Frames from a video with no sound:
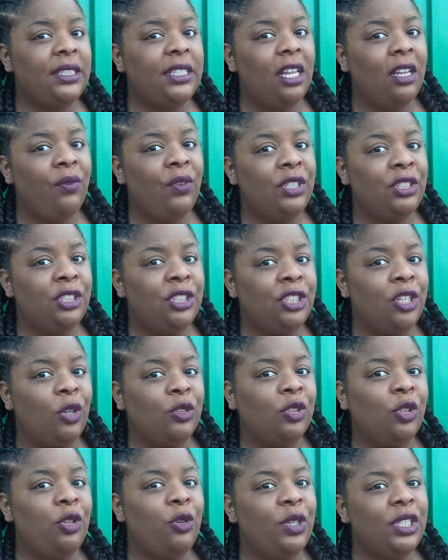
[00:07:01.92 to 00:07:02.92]
television show,
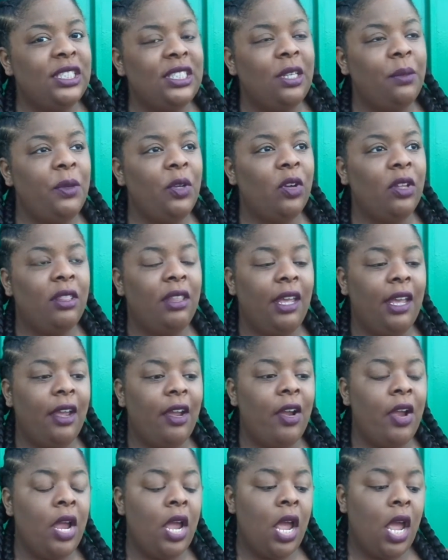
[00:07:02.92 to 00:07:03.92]
so you can see me on
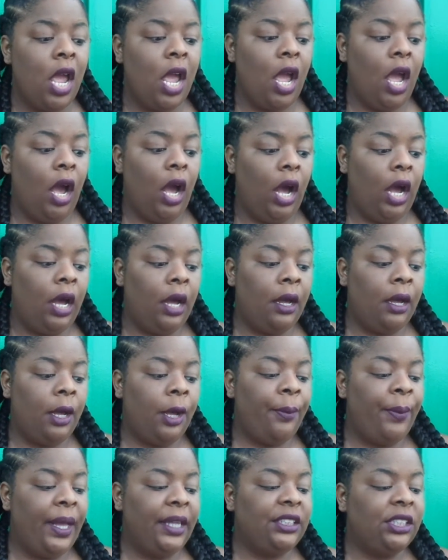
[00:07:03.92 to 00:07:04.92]
there.
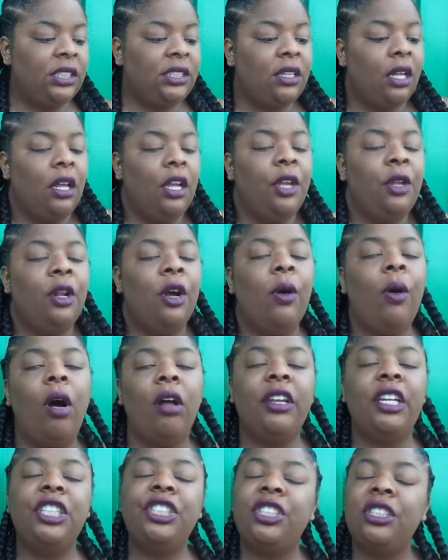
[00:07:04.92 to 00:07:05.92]
And just, you know,
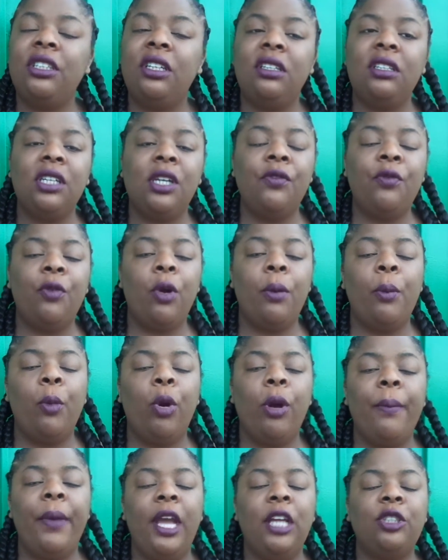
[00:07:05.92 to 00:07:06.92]
auditioning, looking for
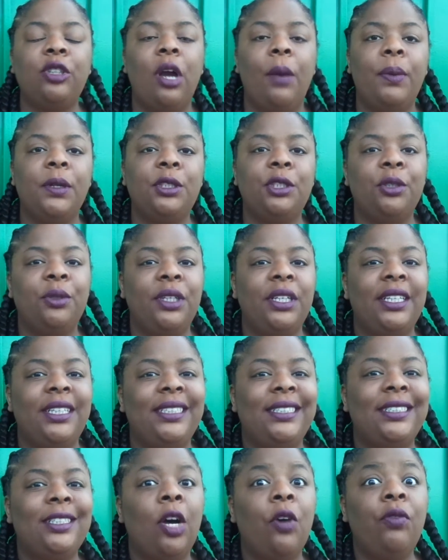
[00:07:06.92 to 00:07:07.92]
more major opportunities.
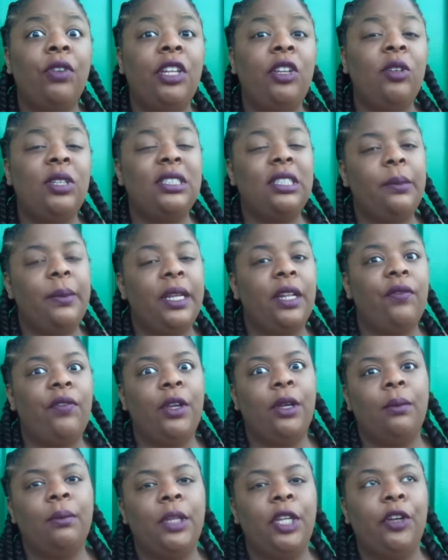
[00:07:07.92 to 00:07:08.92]
Hopefully you can see me in
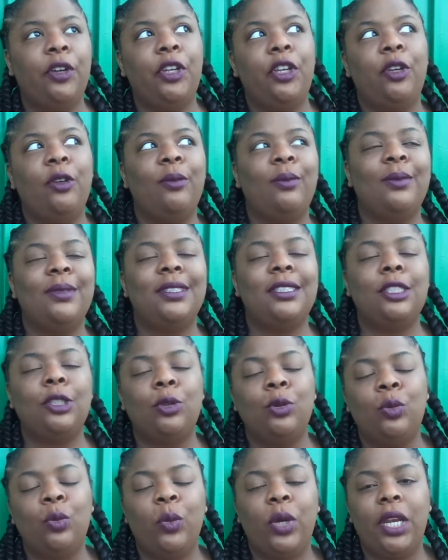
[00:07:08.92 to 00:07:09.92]
film near you
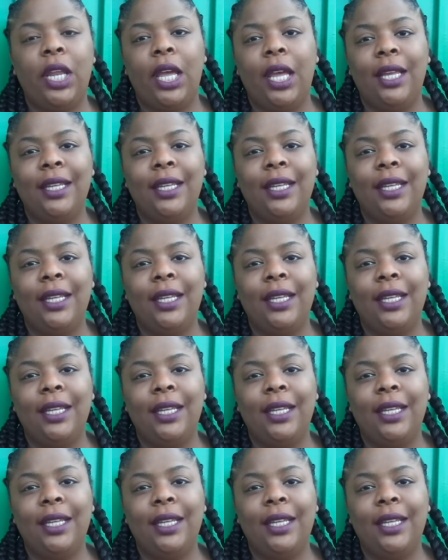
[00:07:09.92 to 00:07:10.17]
soon one day.